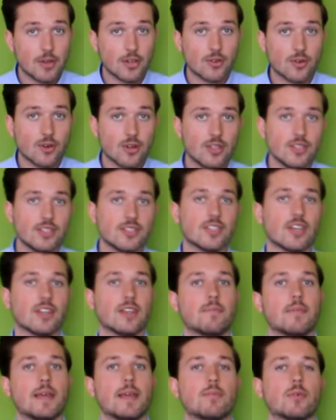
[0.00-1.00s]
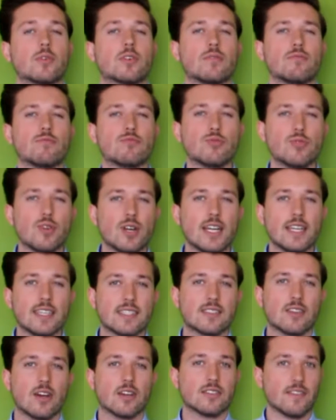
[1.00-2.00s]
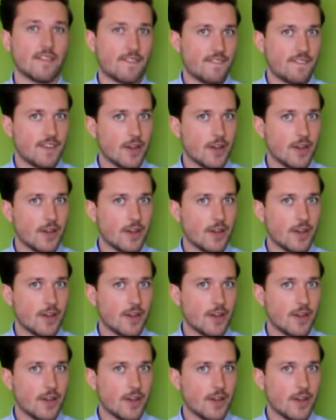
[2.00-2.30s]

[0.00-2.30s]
across so that people can really start to